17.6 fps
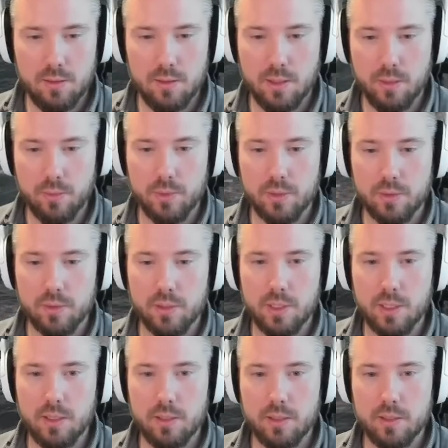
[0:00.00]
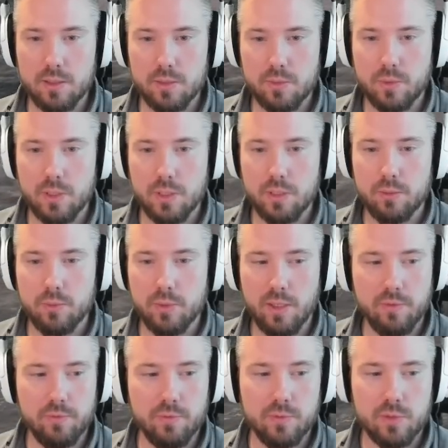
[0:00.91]
Yeah, we don't care because we
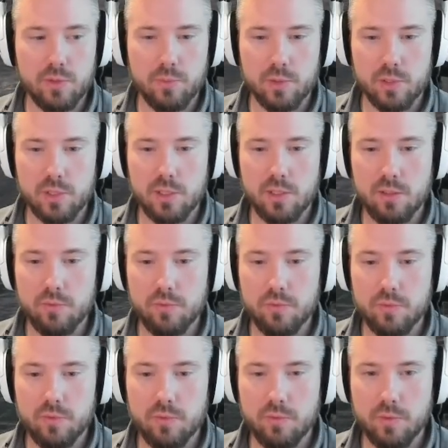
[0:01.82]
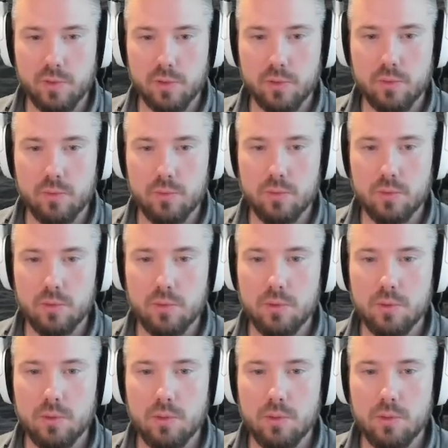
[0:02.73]
have so much health. Very cool.